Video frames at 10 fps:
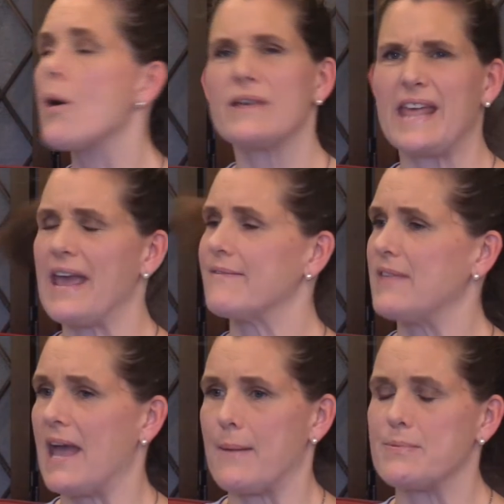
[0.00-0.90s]
Oh, they have
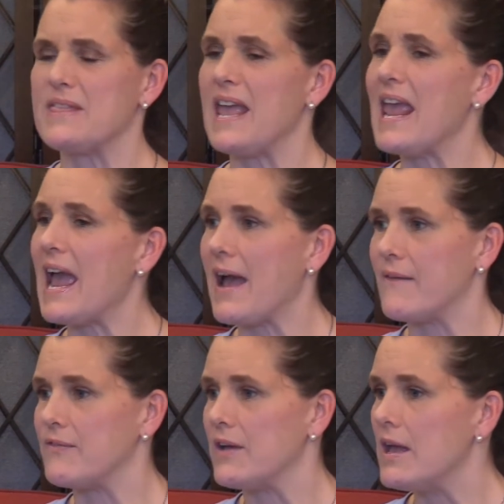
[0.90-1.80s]
that. But they
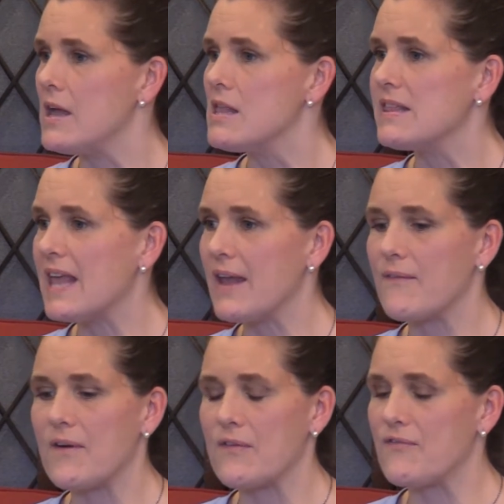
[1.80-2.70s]
have
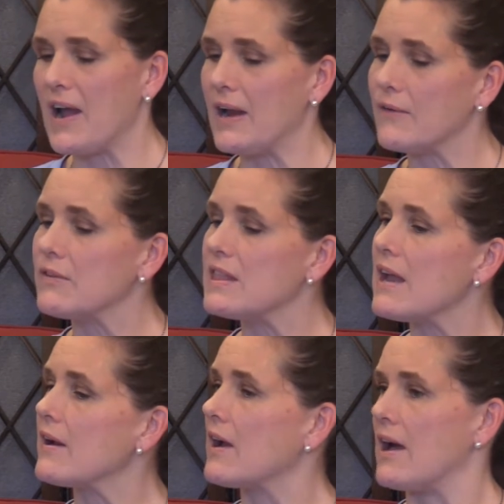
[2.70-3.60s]
a fire in
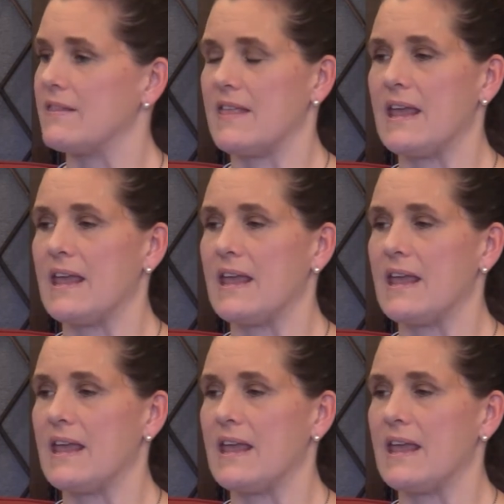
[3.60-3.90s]
their gut.